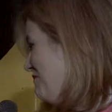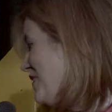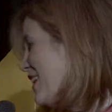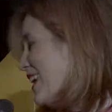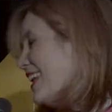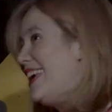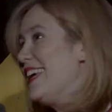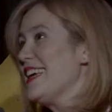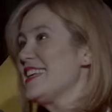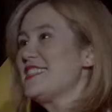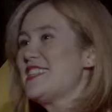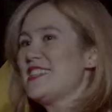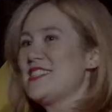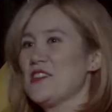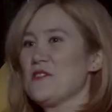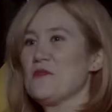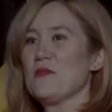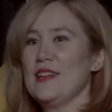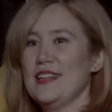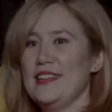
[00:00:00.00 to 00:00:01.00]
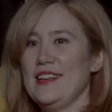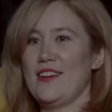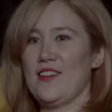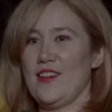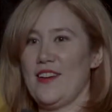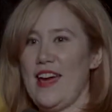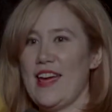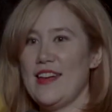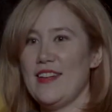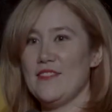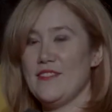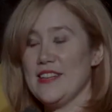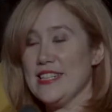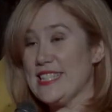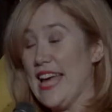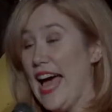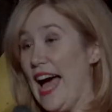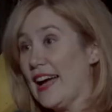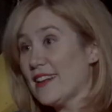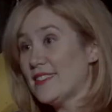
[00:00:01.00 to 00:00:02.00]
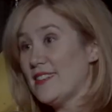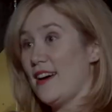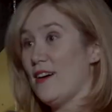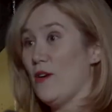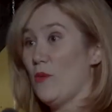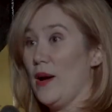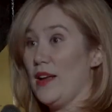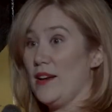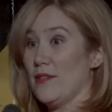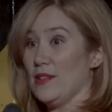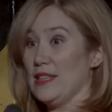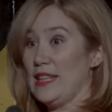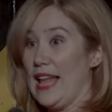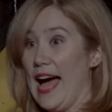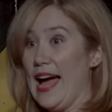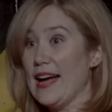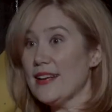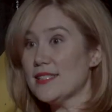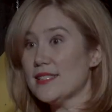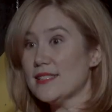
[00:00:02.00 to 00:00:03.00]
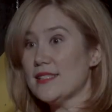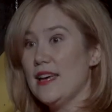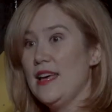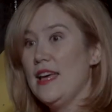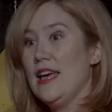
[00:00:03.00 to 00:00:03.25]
knitting is just a really creative and tactile way to relax.